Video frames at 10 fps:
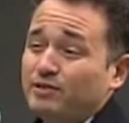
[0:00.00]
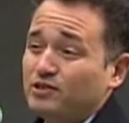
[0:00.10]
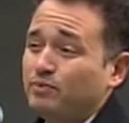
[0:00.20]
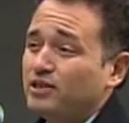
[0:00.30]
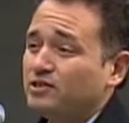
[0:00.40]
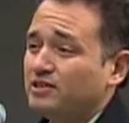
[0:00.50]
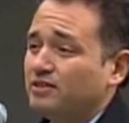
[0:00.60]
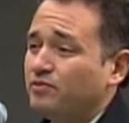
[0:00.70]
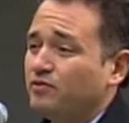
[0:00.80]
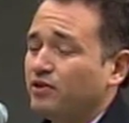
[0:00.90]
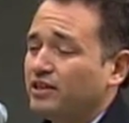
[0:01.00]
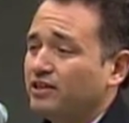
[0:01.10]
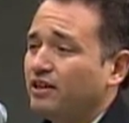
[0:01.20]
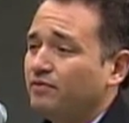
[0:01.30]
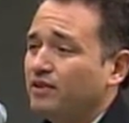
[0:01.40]
especially before I get
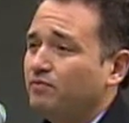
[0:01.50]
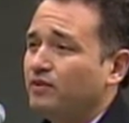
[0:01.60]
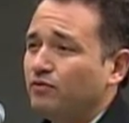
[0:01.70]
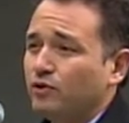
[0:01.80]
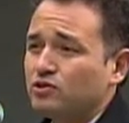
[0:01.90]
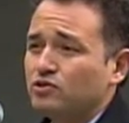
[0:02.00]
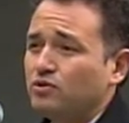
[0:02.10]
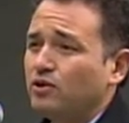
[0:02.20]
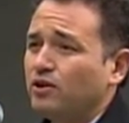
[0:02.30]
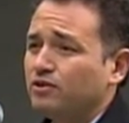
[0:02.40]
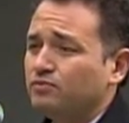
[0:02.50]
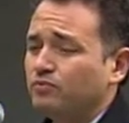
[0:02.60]
off. They've worked so hard.